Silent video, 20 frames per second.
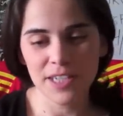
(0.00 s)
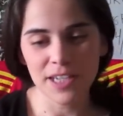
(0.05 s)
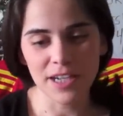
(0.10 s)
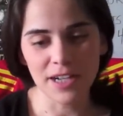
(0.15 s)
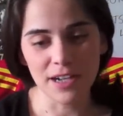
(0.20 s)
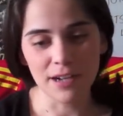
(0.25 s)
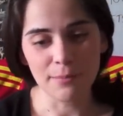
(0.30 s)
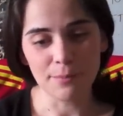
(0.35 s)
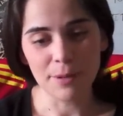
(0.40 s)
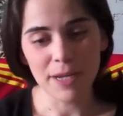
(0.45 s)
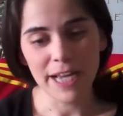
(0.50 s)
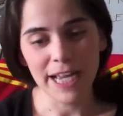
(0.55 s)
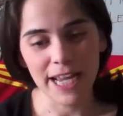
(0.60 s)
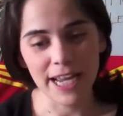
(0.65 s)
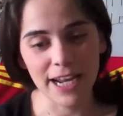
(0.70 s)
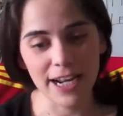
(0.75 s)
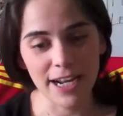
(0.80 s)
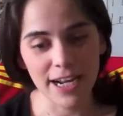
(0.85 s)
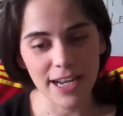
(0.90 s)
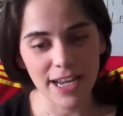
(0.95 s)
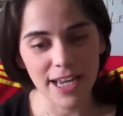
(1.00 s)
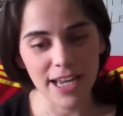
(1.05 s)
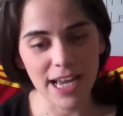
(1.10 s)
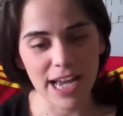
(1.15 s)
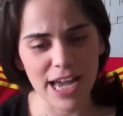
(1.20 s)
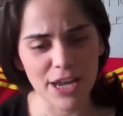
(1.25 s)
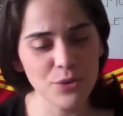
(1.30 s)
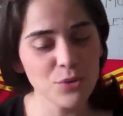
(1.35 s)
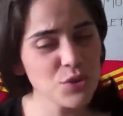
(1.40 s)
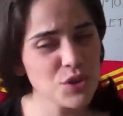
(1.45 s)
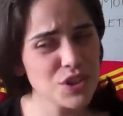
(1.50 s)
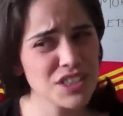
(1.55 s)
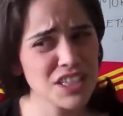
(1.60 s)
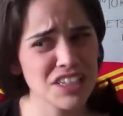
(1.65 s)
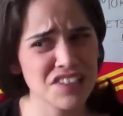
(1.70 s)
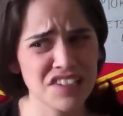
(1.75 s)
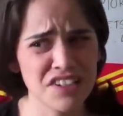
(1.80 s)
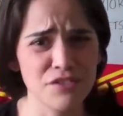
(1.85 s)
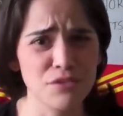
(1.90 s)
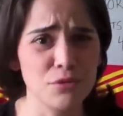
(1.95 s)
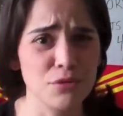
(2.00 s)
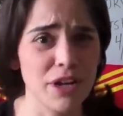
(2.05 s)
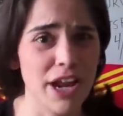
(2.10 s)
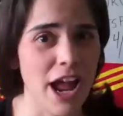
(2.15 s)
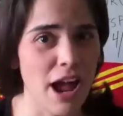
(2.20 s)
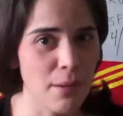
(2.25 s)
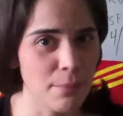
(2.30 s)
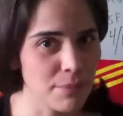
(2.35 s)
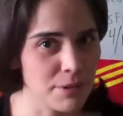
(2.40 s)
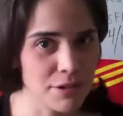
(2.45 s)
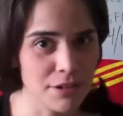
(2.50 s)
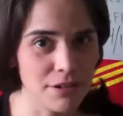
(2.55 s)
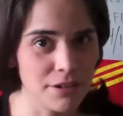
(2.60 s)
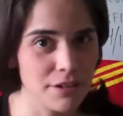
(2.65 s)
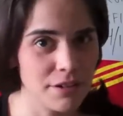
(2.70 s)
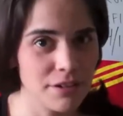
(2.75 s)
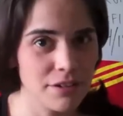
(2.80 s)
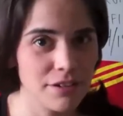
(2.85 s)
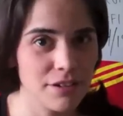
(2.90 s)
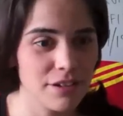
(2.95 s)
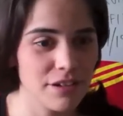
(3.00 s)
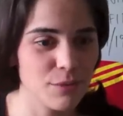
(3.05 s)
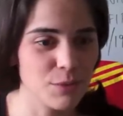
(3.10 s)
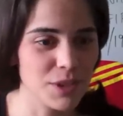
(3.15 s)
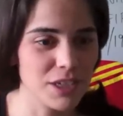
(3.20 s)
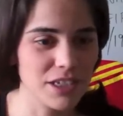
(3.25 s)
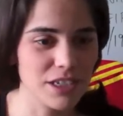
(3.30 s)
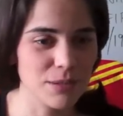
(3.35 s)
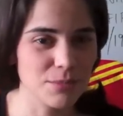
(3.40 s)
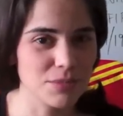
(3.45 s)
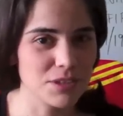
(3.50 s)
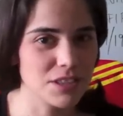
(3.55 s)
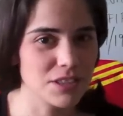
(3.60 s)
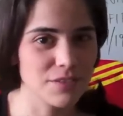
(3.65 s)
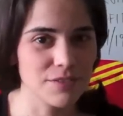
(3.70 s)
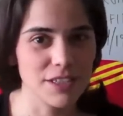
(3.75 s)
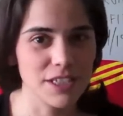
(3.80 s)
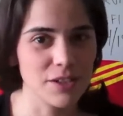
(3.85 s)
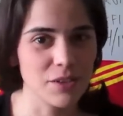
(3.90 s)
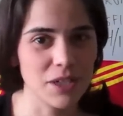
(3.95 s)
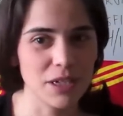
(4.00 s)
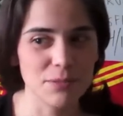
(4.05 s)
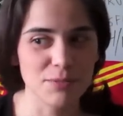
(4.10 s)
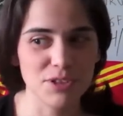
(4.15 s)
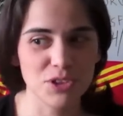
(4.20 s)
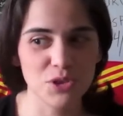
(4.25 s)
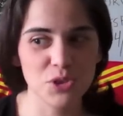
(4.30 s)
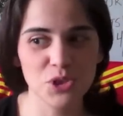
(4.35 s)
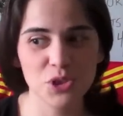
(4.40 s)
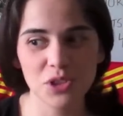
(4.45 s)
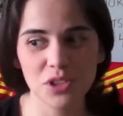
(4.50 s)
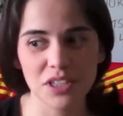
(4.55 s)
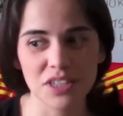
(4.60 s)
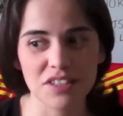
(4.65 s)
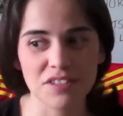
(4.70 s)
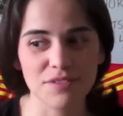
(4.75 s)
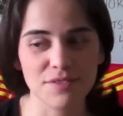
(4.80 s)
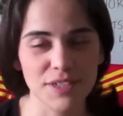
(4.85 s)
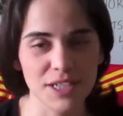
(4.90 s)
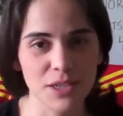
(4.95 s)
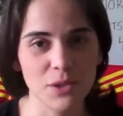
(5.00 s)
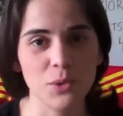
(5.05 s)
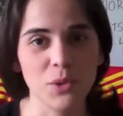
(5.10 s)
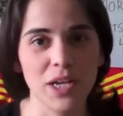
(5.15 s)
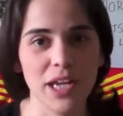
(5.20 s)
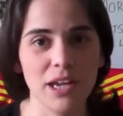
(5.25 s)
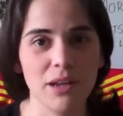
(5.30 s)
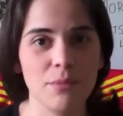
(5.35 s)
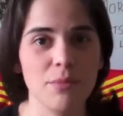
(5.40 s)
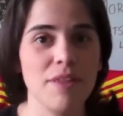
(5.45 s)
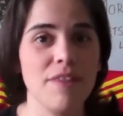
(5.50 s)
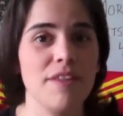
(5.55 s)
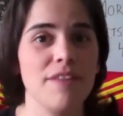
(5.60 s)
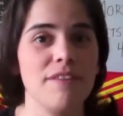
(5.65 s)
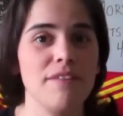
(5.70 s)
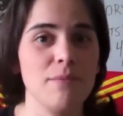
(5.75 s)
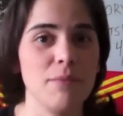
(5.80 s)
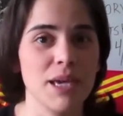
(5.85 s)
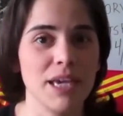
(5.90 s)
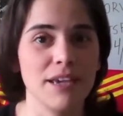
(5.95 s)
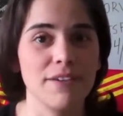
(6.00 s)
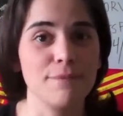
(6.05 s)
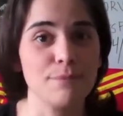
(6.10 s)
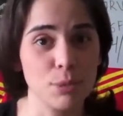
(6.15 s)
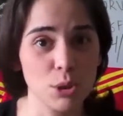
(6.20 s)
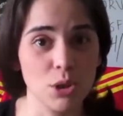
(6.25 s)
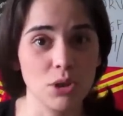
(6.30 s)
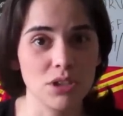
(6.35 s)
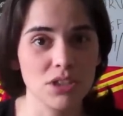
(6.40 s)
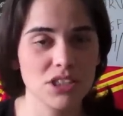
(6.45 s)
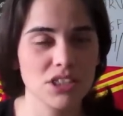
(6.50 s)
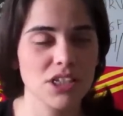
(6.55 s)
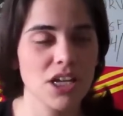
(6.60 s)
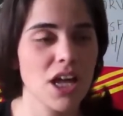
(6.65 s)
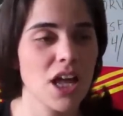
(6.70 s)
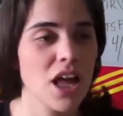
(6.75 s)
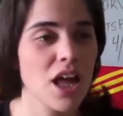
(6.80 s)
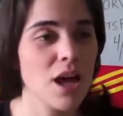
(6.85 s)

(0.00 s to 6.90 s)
Um, and I don't think that's ever happened when it comes to video games. Usually it's a video game and then they make books.